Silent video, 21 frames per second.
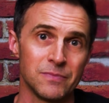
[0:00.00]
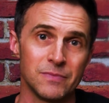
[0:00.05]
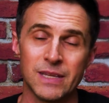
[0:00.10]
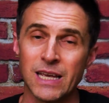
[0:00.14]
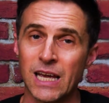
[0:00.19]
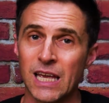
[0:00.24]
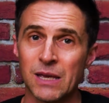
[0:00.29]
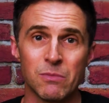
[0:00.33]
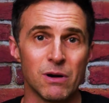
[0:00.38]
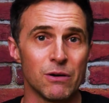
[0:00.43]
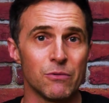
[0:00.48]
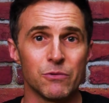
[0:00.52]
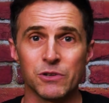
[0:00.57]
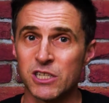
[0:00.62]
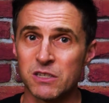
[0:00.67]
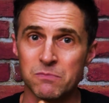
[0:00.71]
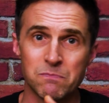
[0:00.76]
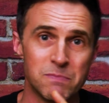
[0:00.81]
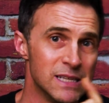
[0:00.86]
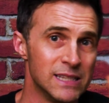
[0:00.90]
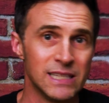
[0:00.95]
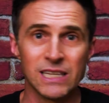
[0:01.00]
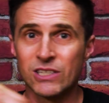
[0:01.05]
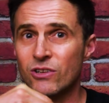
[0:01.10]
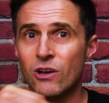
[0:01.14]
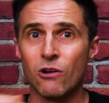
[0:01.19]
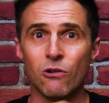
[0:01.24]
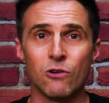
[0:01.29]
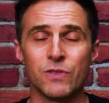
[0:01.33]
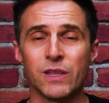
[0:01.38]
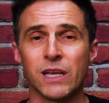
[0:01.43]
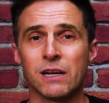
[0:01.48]
Now, you might want to spin this
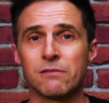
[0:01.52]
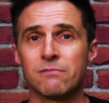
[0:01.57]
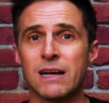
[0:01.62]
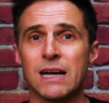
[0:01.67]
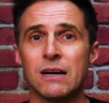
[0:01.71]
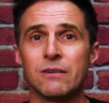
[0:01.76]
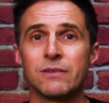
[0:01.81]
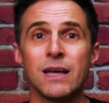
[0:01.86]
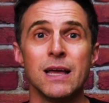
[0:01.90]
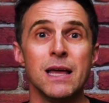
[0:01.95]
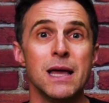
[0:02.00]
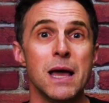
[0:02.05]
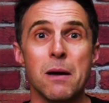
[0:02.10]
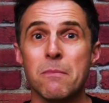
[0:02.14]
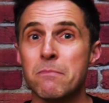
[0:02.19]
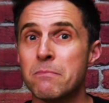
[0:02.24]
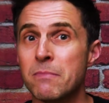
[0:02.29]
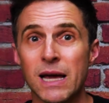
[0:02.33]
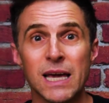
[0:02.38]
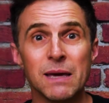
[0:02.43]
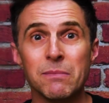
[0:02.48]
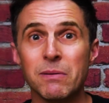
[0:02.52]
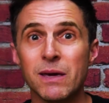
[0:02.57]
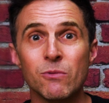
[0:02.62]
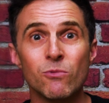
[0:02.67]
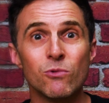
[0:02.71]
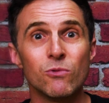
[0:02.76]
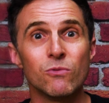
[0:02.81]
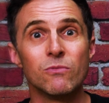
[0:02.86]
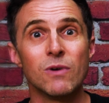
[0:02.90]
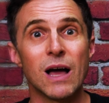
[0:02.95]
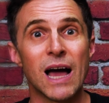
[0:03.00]
whole thing around.
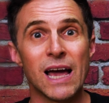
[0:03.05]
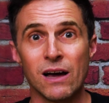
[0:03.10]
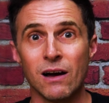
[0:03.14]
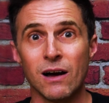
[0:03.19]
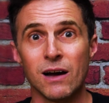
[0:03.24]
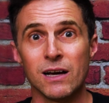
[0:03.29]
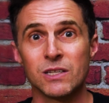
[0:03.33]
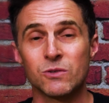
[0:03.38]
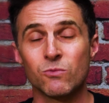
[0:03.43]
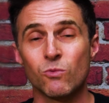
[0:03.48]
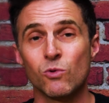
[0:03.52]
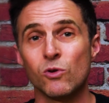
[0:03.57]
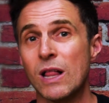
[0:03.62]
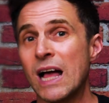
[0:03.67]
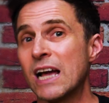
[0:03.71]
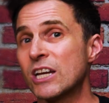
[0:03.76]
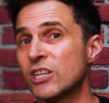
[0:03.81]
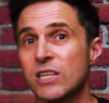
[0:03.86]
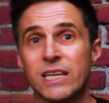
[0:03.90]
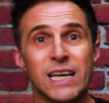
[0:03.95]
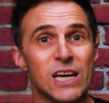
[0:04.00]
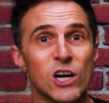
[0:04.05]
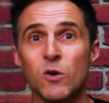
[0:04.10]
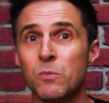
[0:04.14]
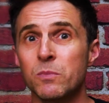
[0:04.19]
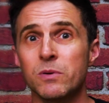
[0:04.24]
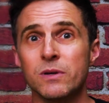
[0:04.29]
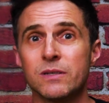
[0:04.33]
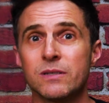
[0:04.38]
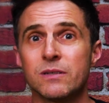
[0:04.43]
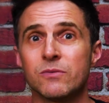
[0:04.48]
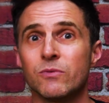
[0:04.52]
Maybe AIs will actually help
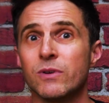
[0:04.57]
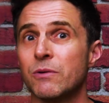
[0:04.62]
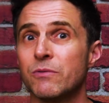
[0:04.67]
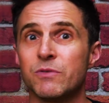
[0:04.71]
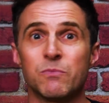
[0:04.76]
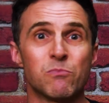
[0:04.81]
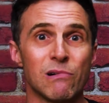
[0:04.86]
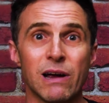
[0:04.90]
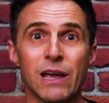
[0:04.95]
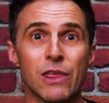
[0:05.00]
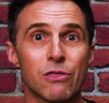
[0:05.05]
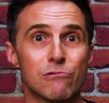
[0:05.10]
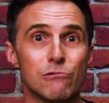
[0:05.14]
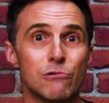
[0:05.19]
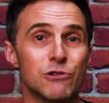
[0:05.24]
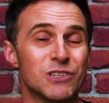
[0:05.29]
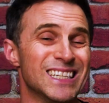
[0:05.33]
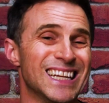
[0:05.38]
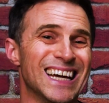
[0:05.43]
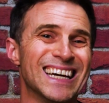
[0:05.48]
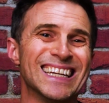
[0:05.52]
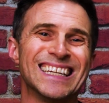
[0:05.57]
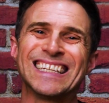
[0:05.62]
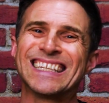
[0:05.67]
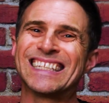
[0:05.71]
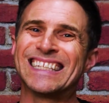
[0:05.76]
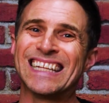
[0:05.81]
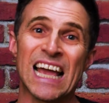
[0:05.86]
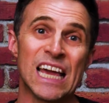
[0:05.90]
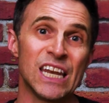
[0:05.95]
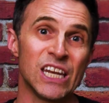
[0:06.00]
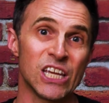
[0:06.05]
us with breakthroughs in
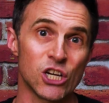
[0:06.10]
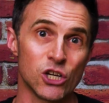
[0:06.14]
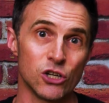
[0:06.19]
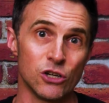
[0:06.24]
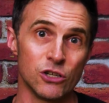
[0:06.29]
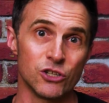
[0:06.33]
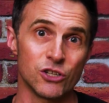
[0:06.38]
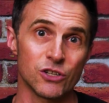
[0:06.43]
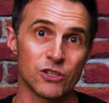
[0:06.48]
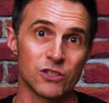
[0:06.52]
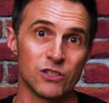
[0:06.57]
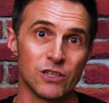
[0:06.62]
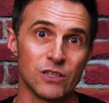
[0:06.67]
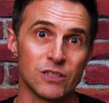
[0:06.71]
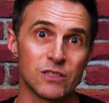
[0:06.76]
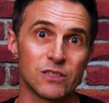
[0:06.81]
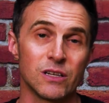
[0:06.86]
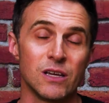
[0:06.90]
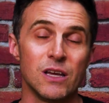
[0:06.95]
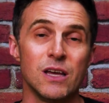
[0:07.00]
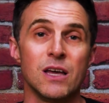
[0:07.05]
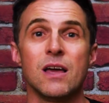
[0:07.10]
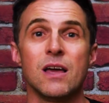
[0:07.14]
understanding consciousness,